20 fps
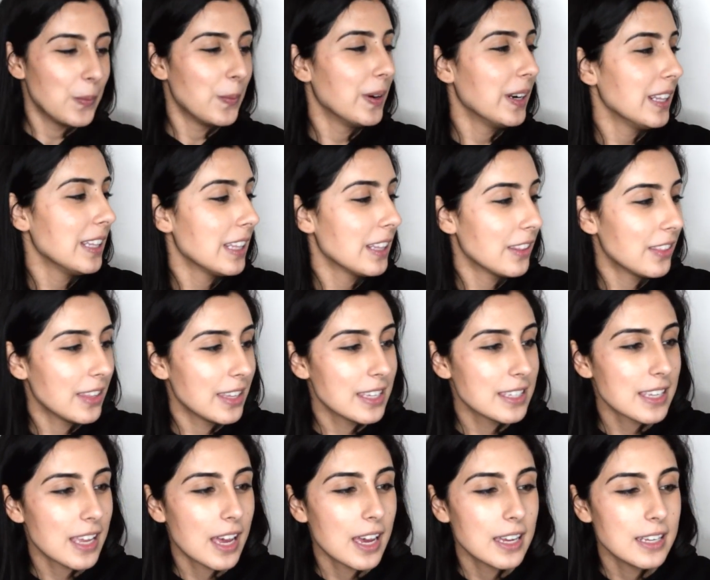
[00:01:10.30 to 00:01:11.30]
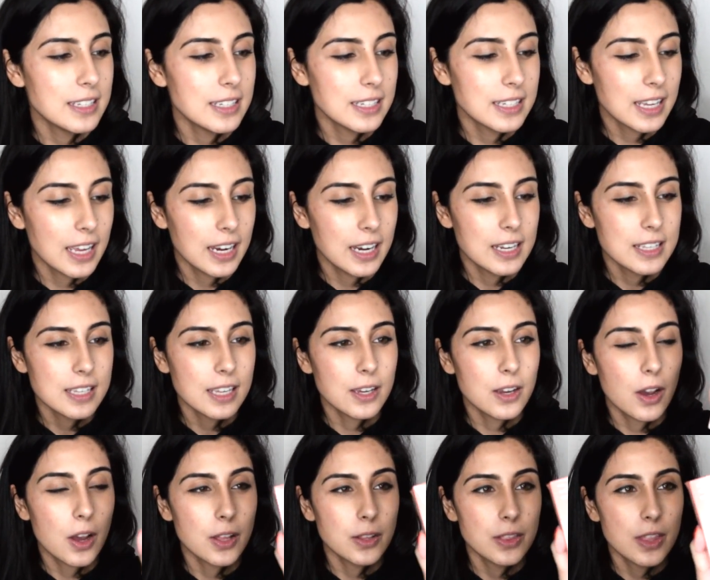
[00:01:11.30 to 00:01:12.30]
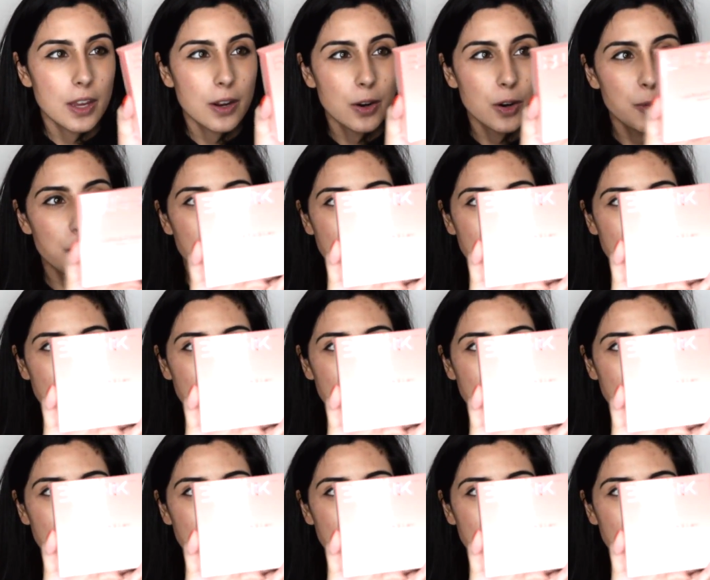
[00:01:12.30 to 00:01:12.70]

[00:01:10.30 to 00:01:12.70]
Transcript: one of the other things I did get is I got their